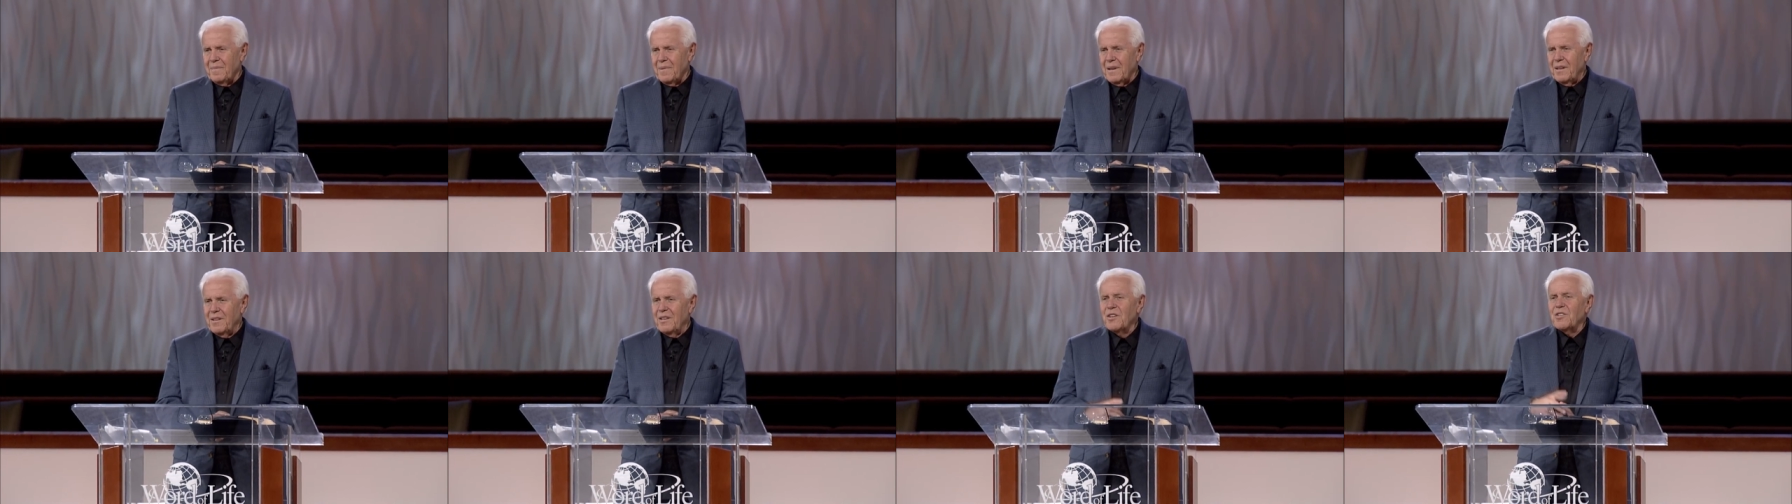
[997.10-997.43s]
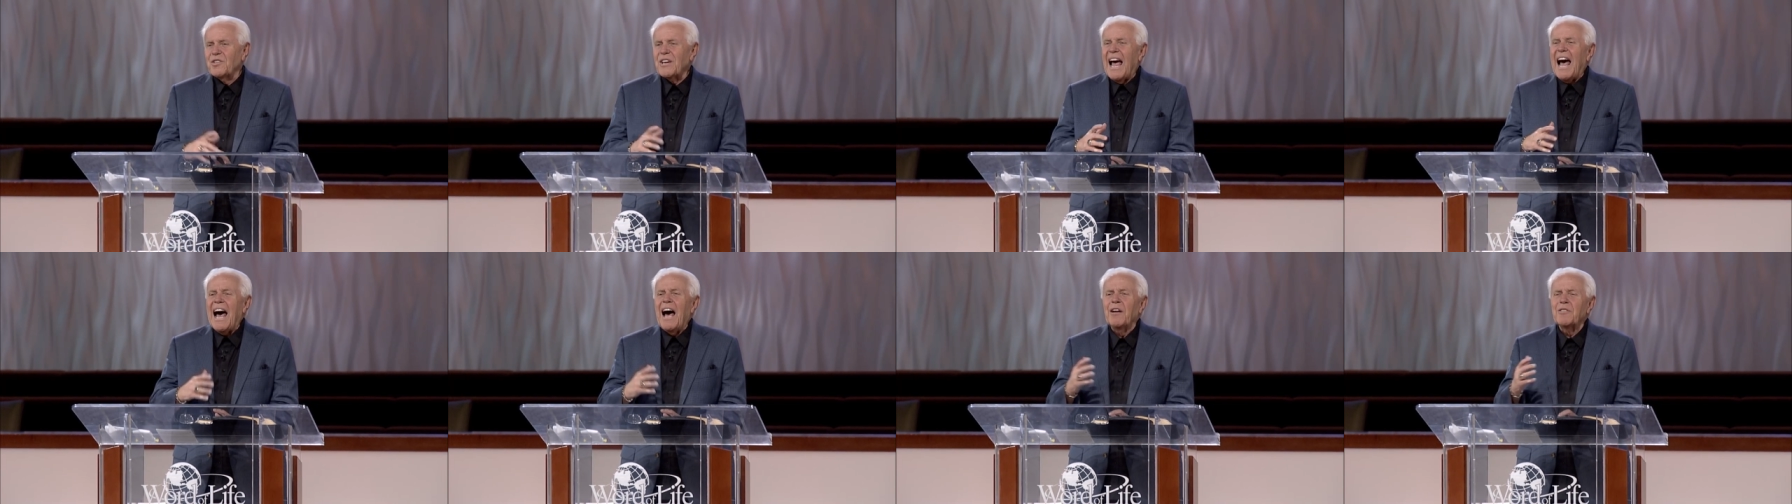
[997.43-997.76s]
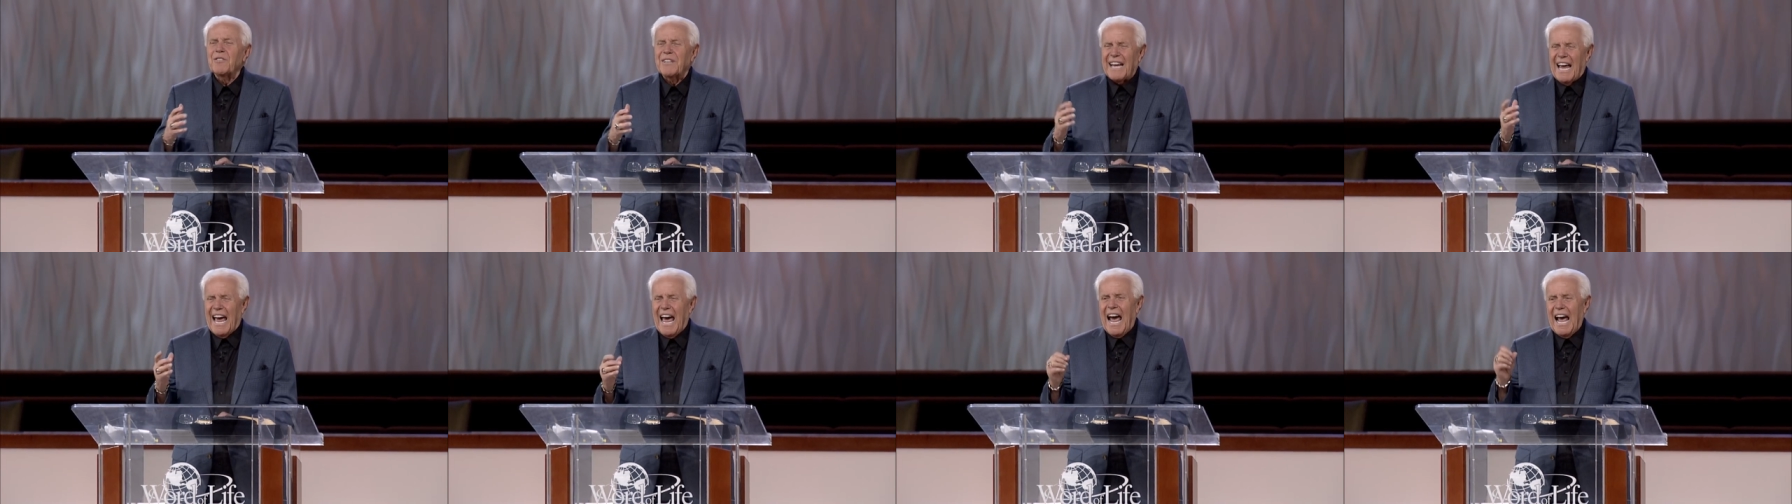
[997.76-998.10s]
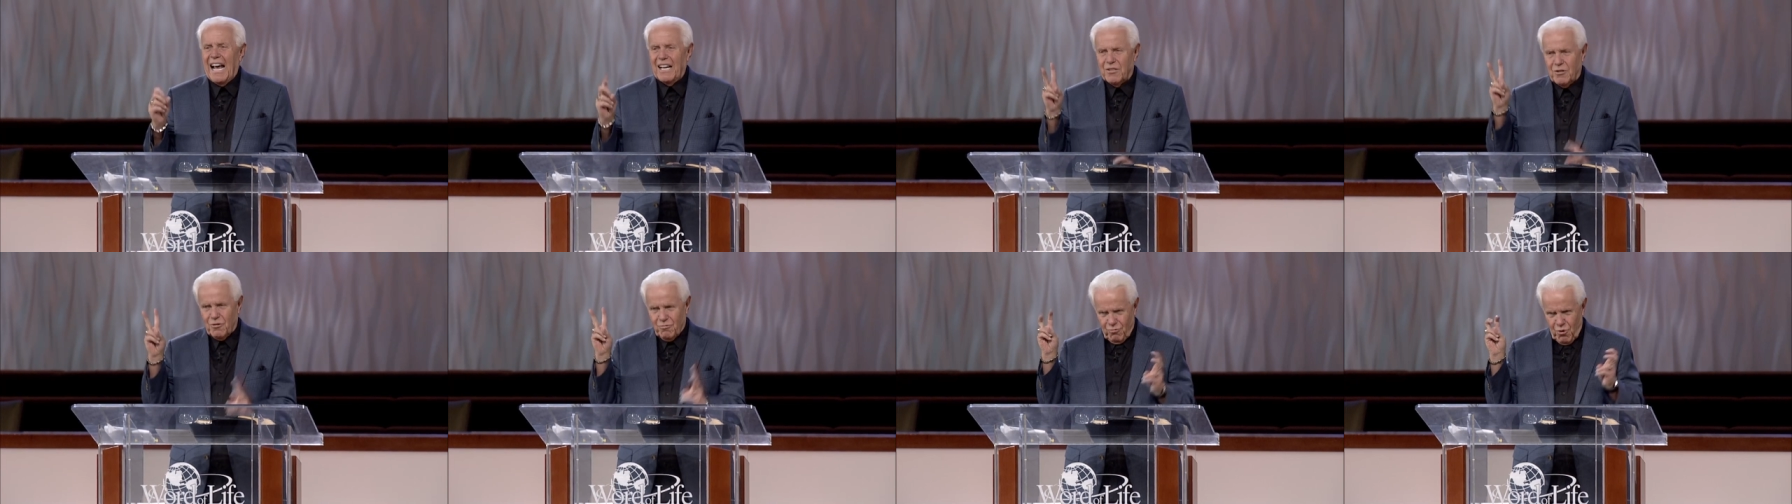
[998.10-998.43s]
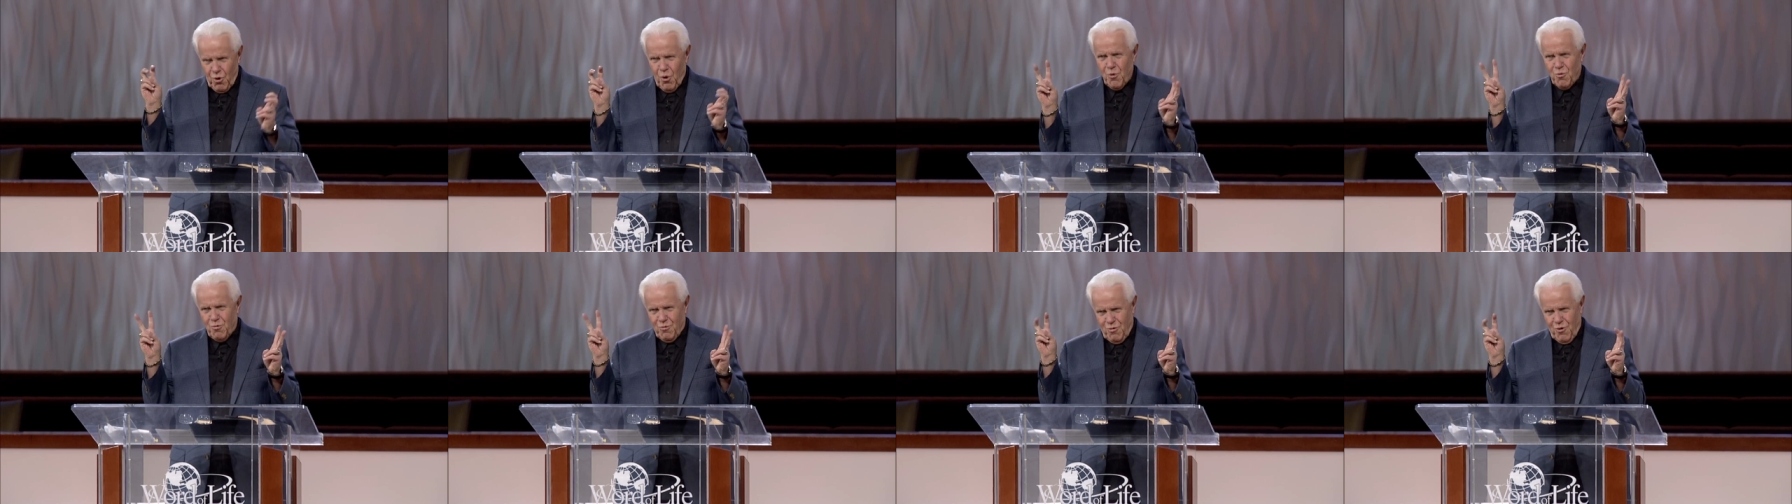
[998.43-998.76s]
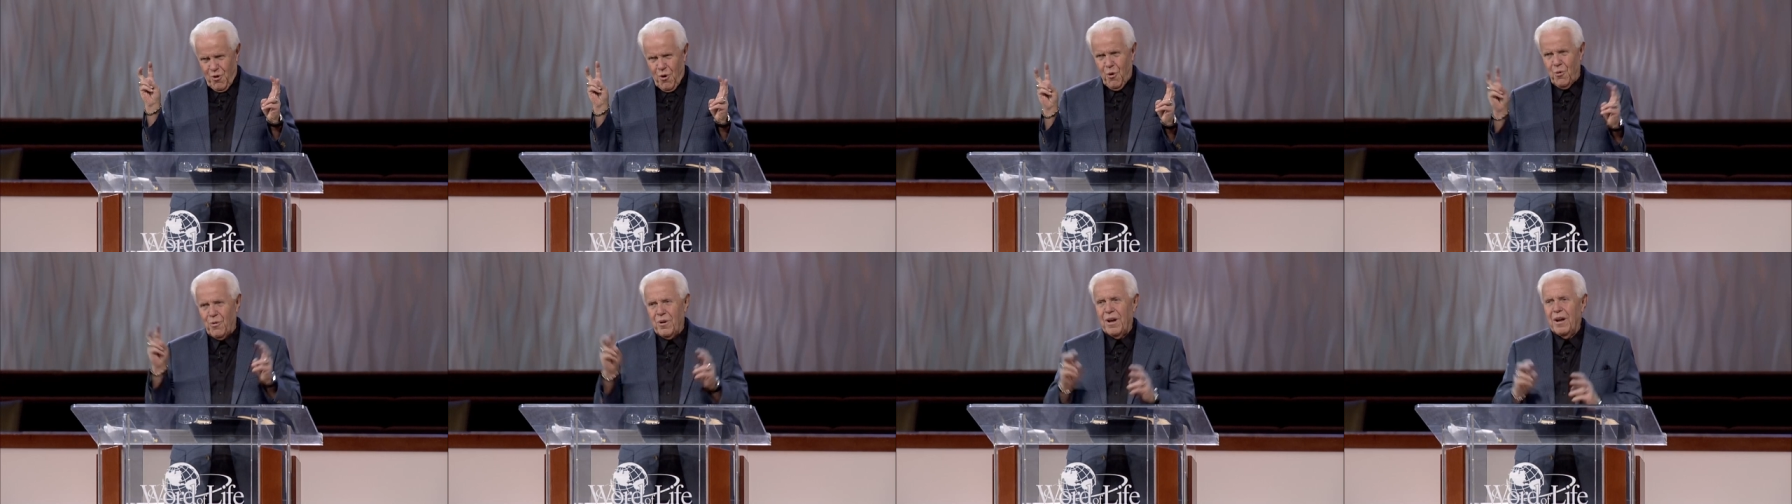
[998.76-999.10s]
This outcast, quote,
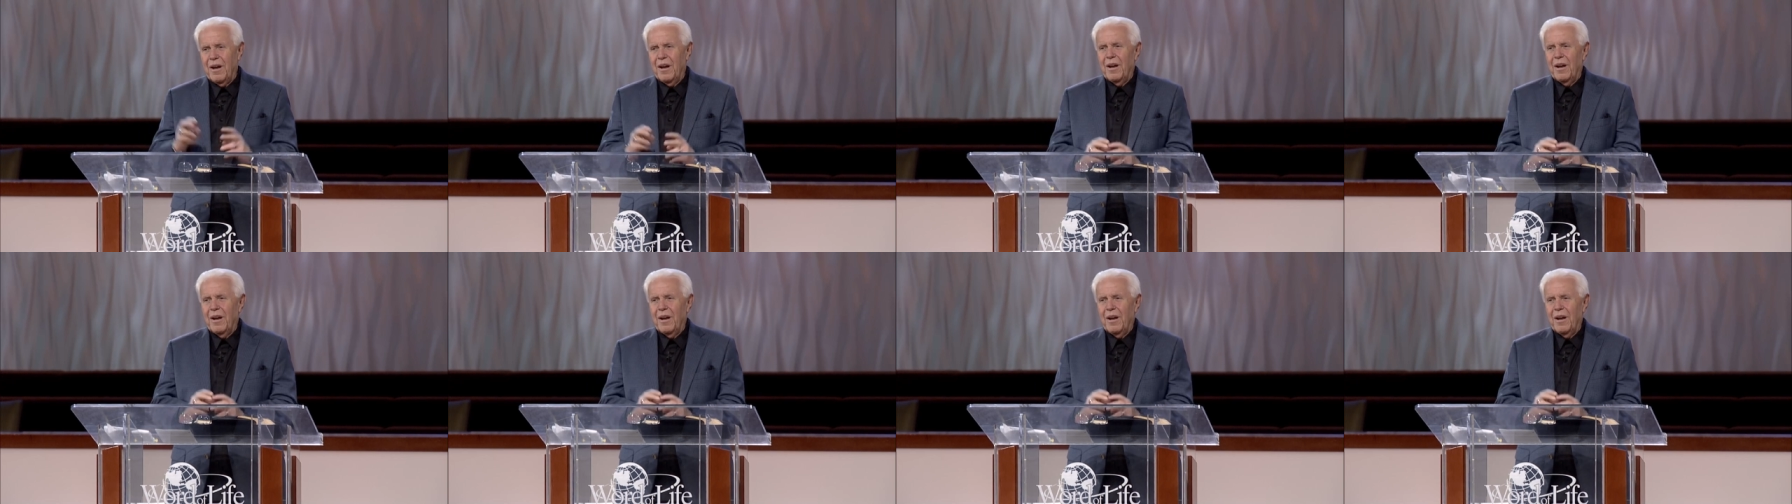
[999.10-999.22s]
quote,